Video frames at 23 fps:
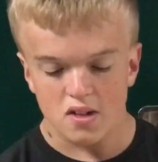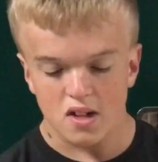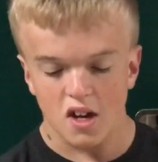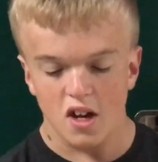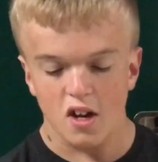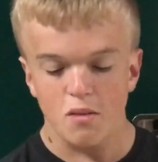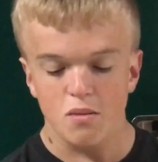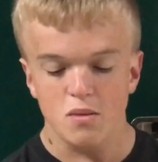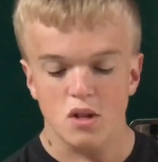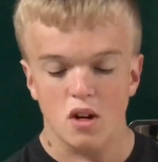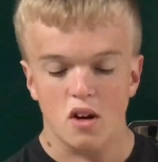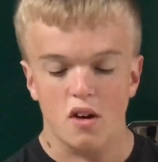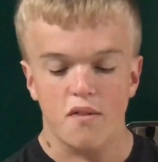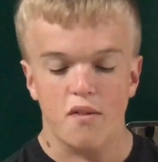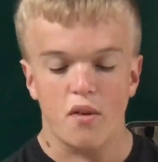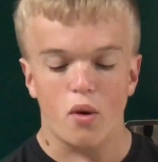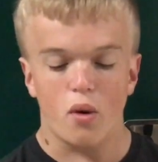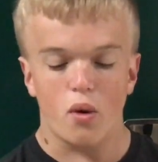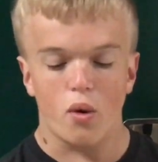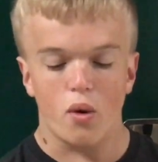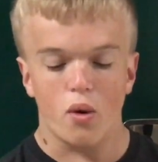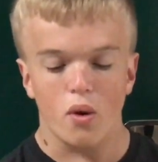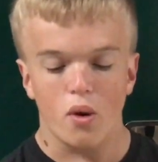same tough
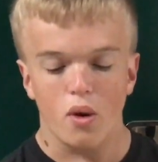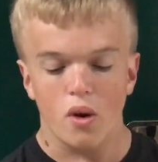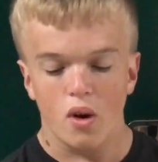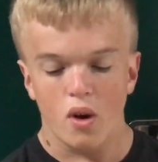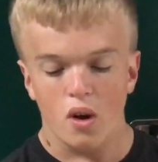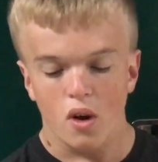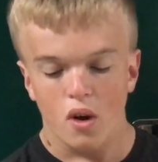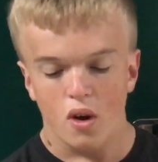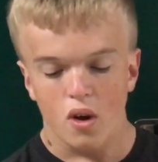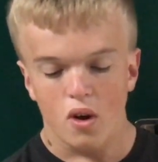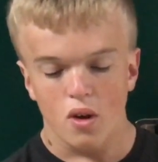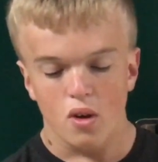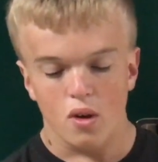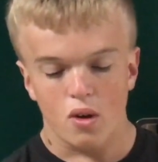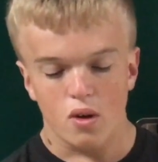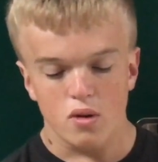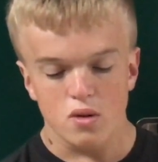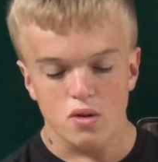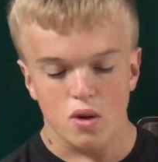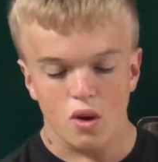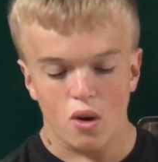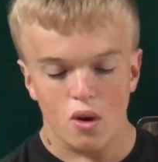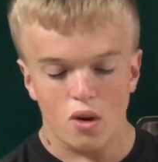hole.
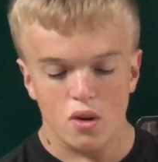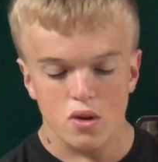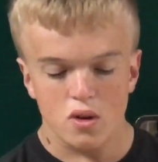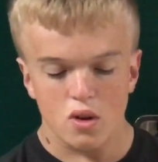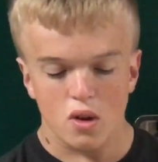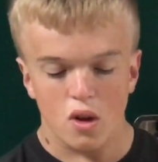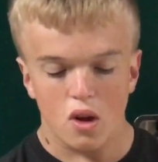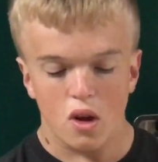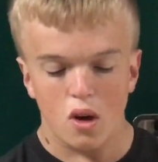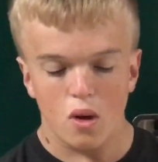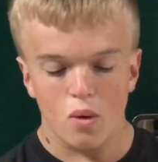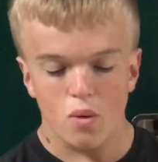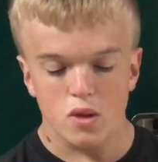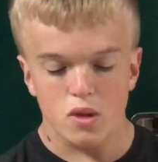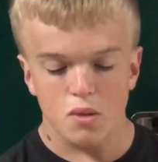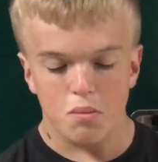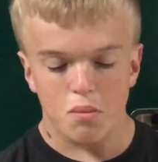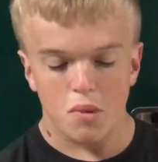Those girls along with